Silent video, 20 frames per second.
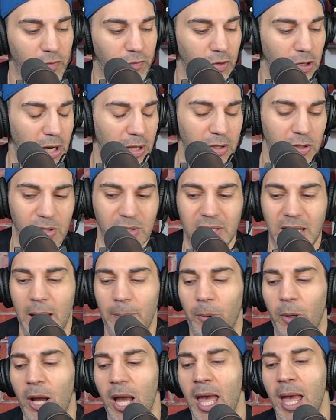for another
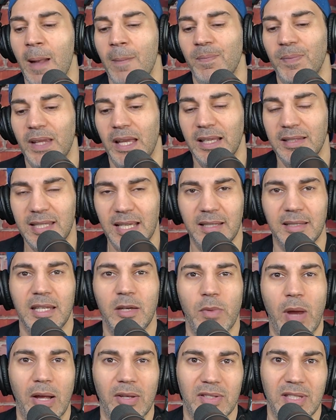example, 16
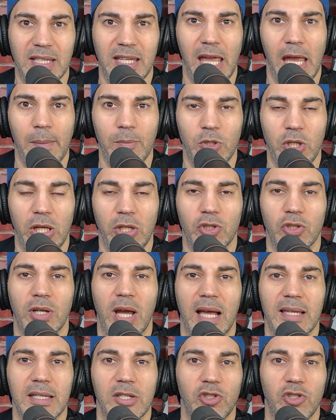rounds is the game changer, guys.